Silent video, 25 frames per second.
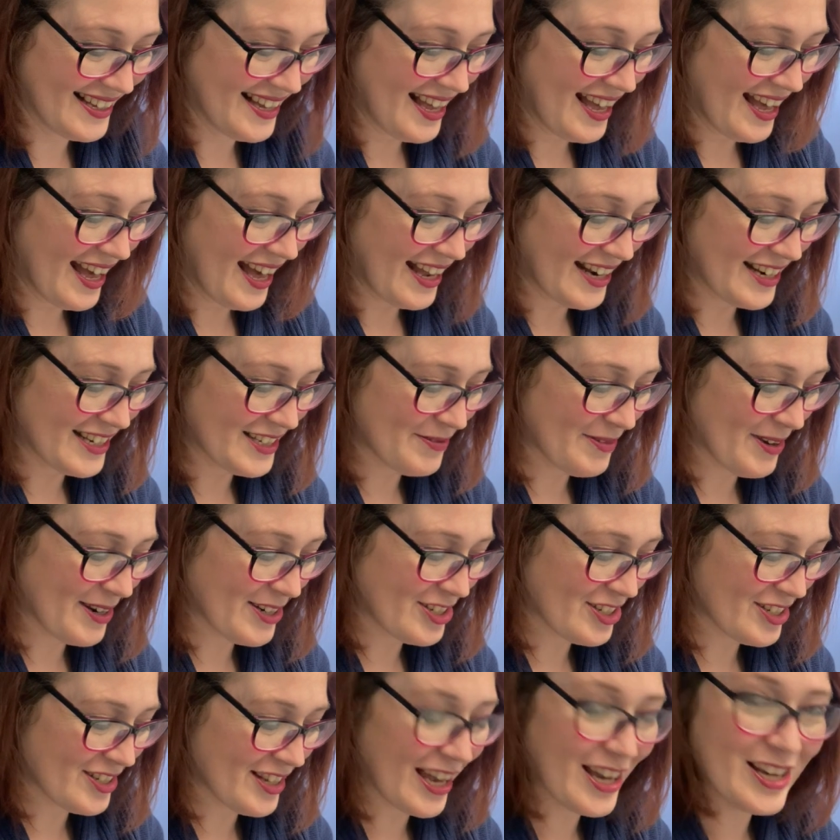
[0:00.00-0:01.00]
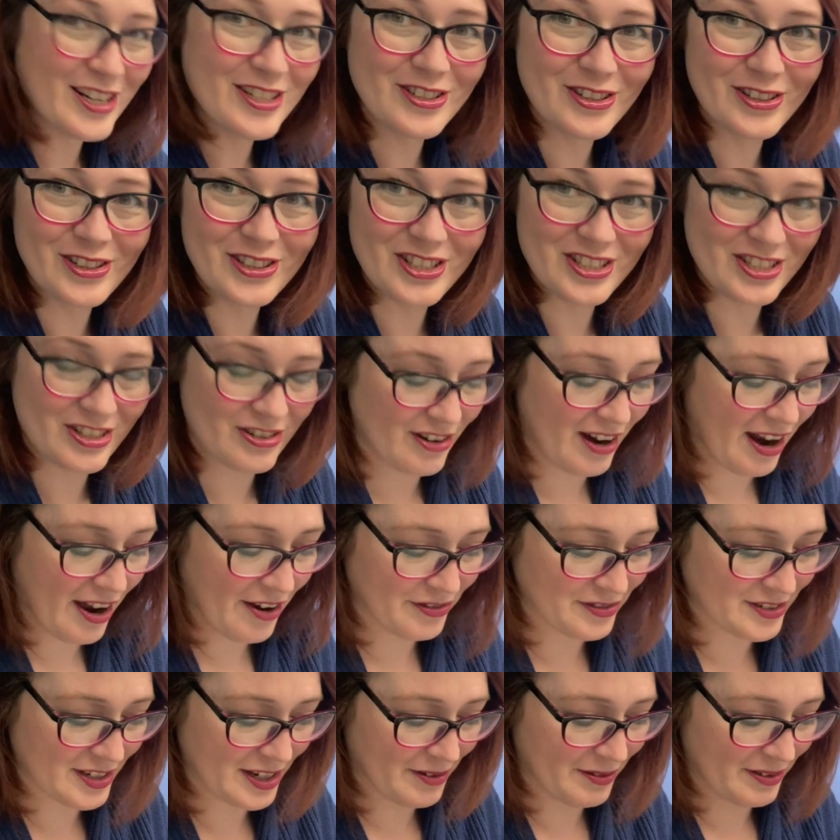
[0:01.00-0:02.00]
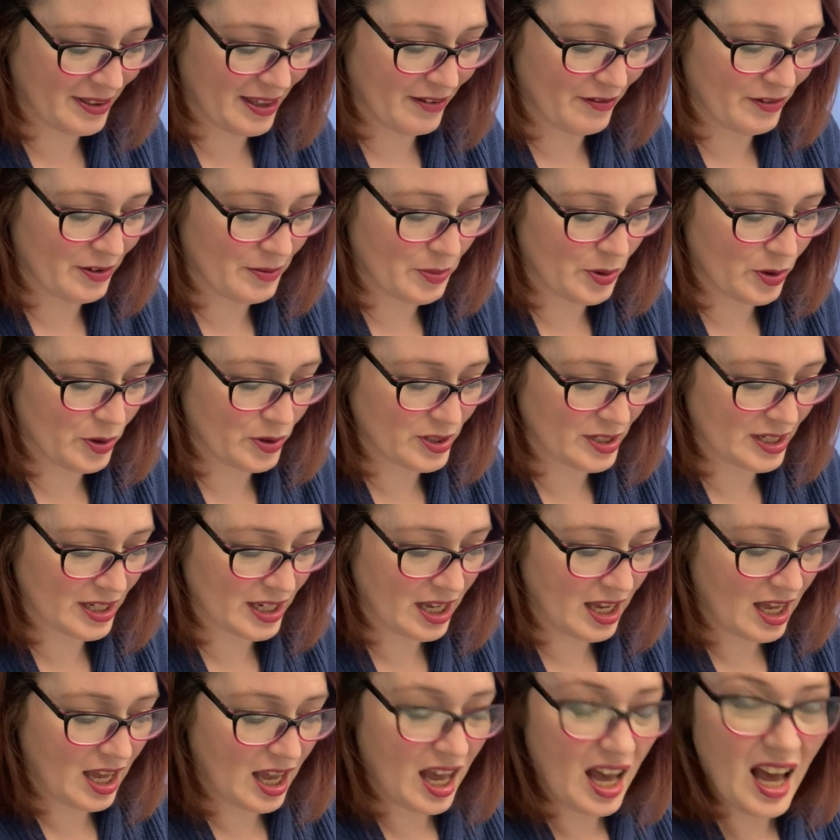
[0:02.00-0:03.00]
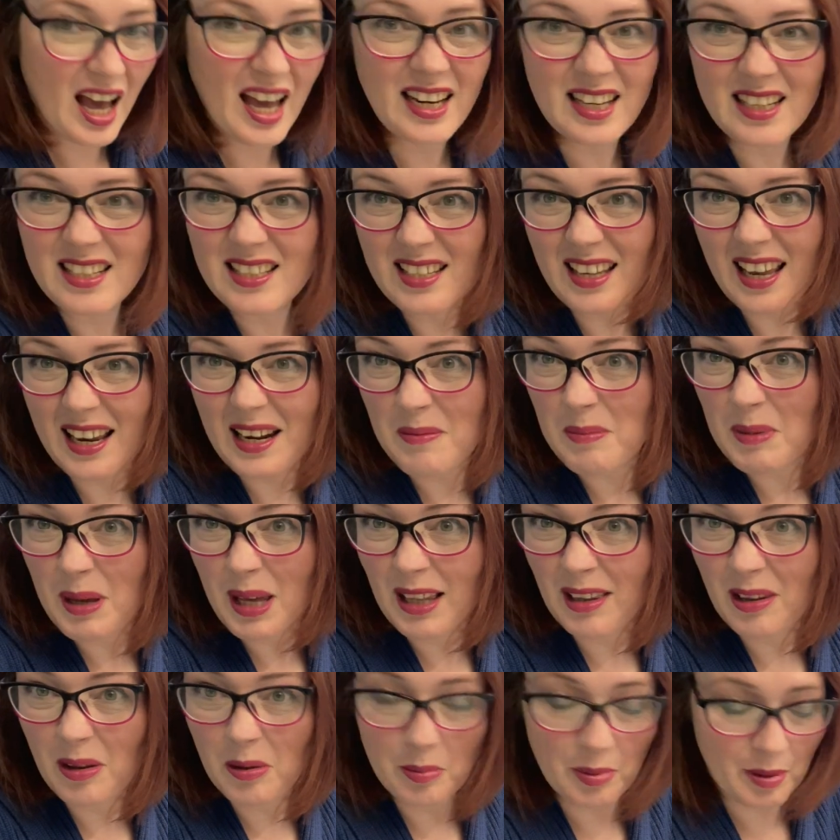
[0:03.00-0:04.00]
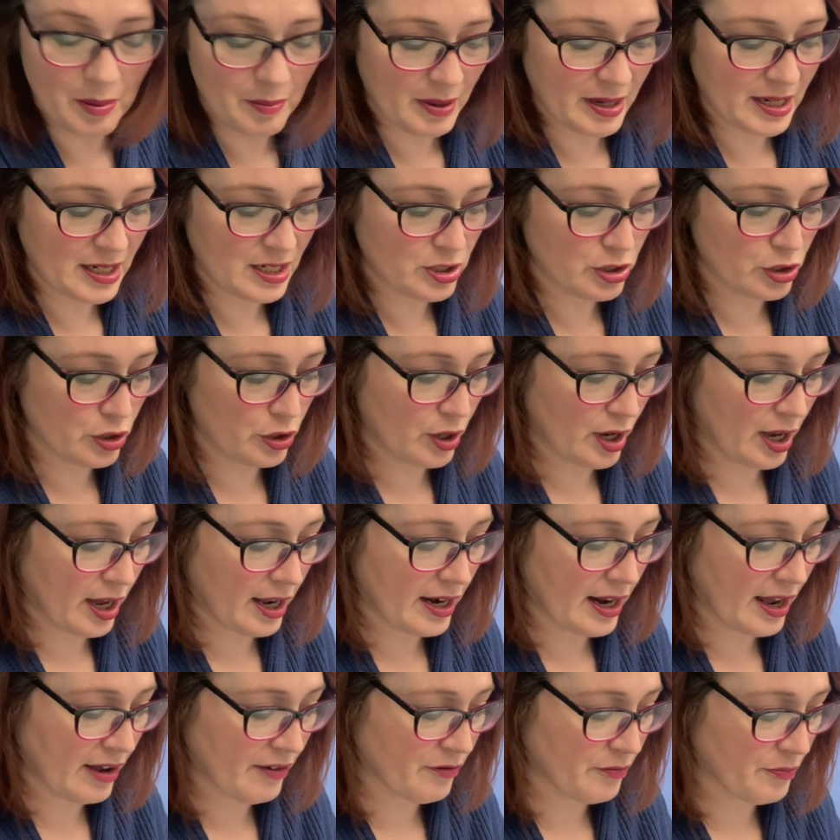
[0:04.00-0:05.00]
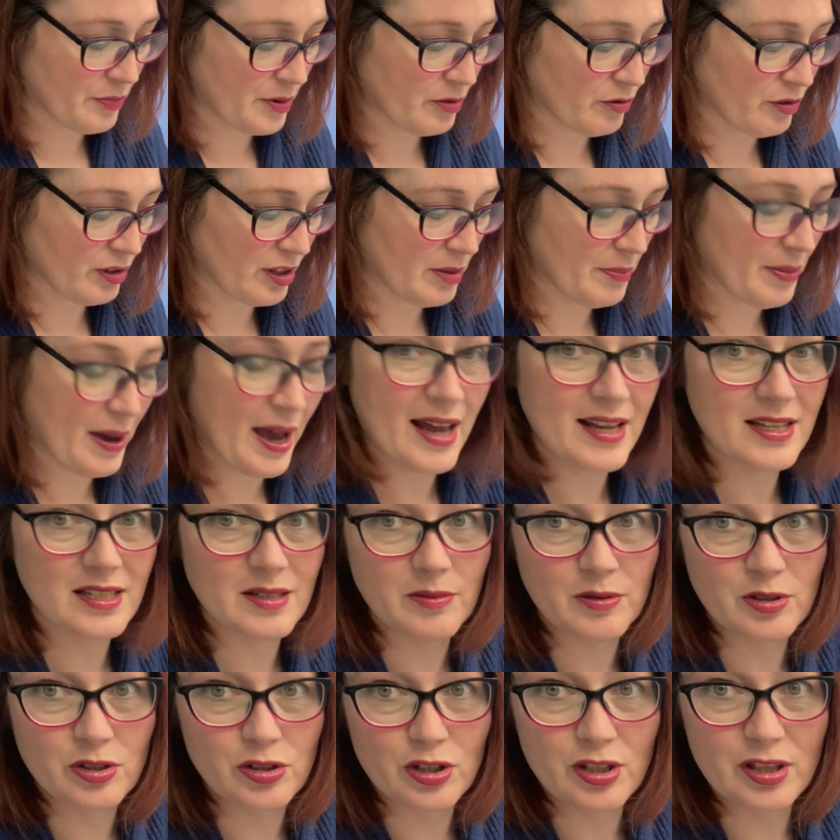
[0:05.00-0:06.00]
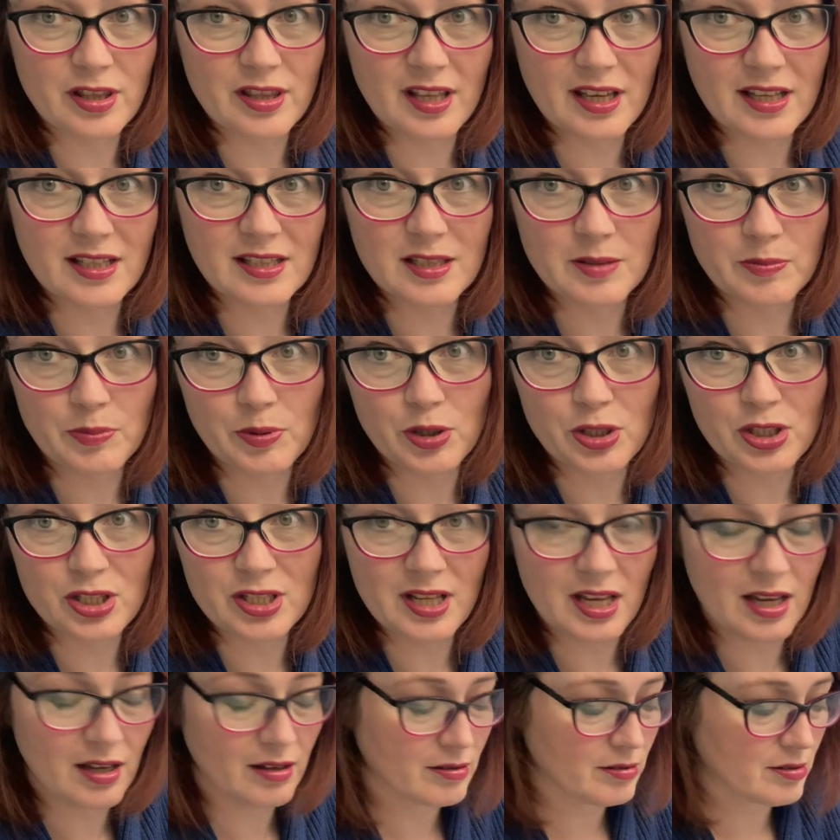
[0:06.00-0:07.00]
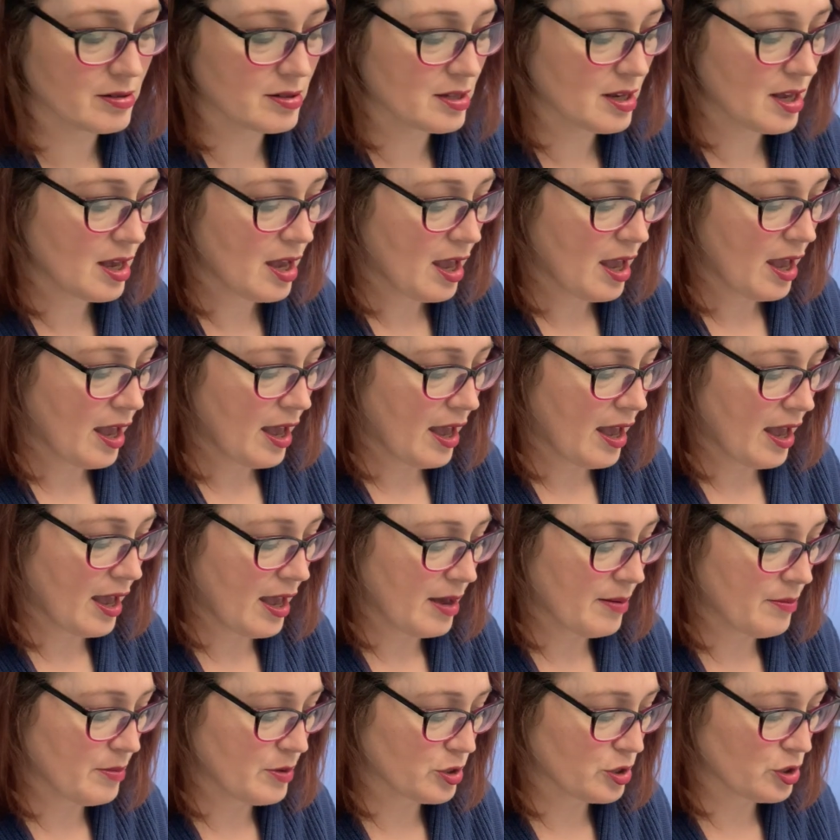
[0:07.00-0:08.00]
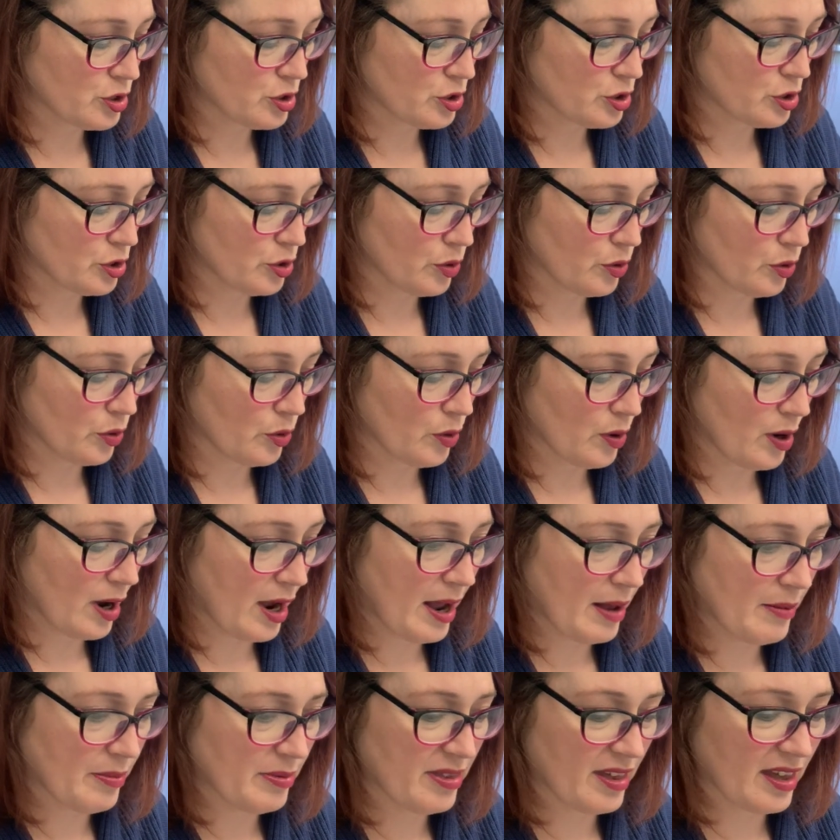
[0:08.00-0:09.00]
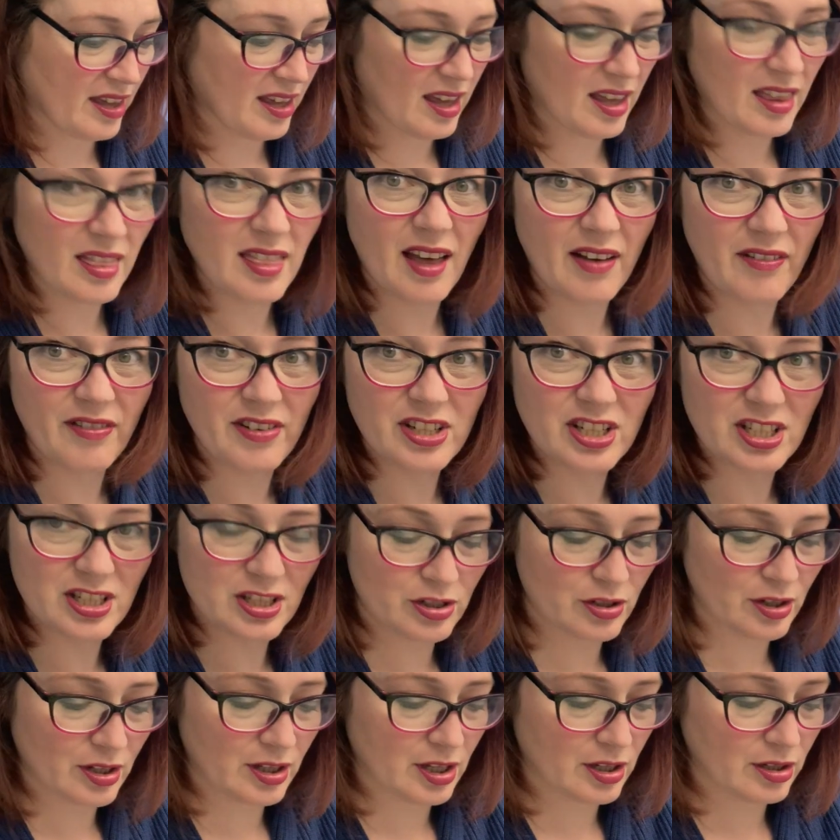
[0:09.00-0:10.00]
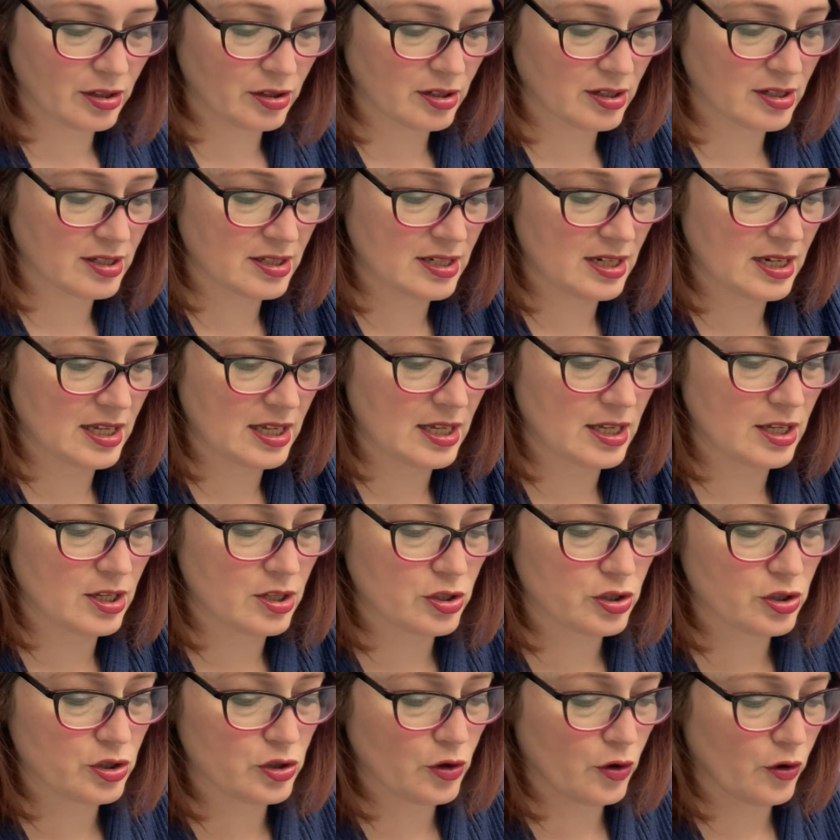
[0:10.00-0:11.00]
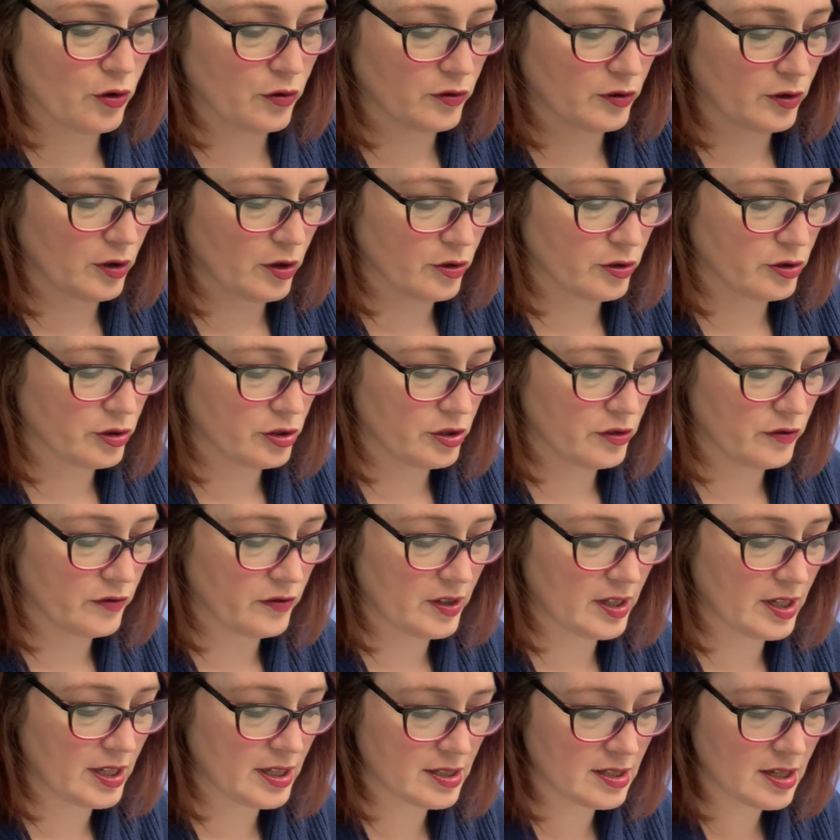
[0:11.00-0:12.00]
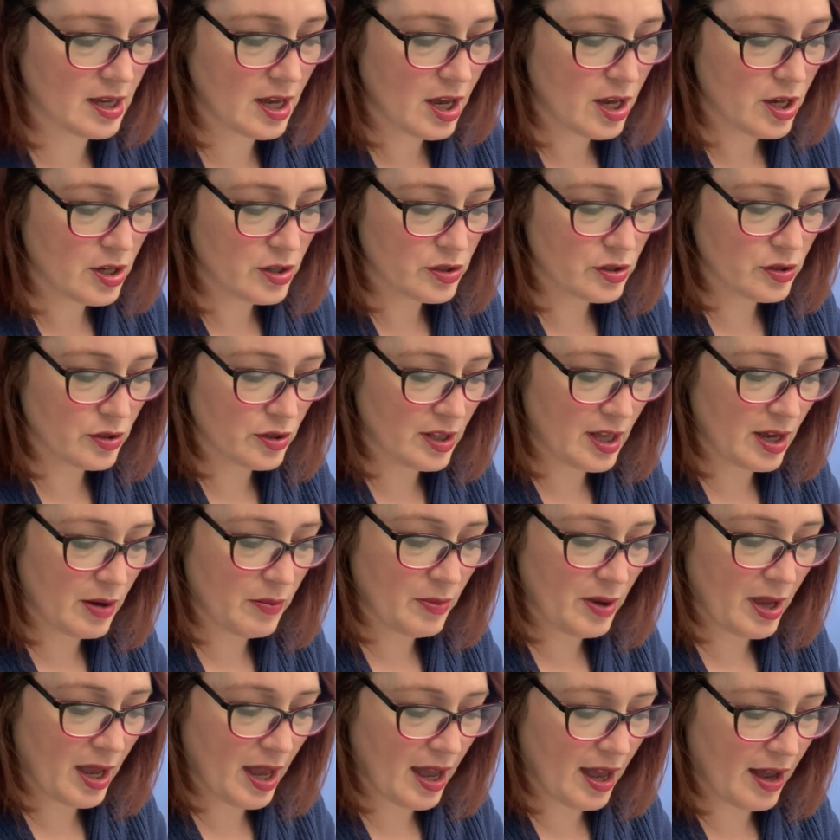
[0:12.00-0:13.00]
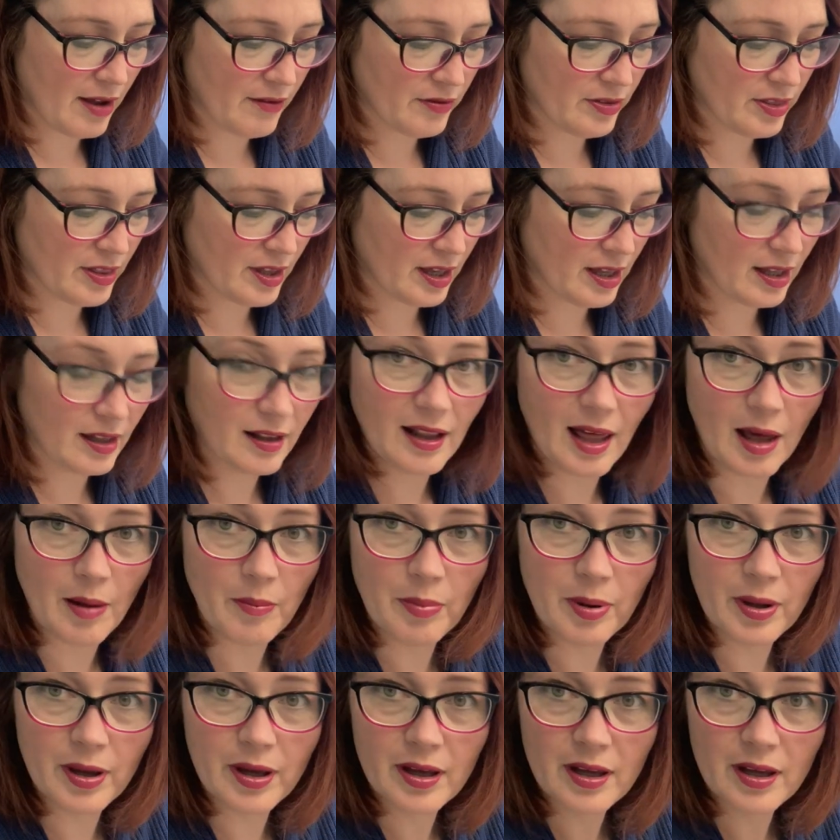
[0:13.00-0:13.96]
And as much as I enjoy just crafting with everybody, I need to kind of make a little bit of money too. And I've been really bad at doing things to push sales. So I'm thinking that if I just do a little sneaky soft launch of these. So then we have the club.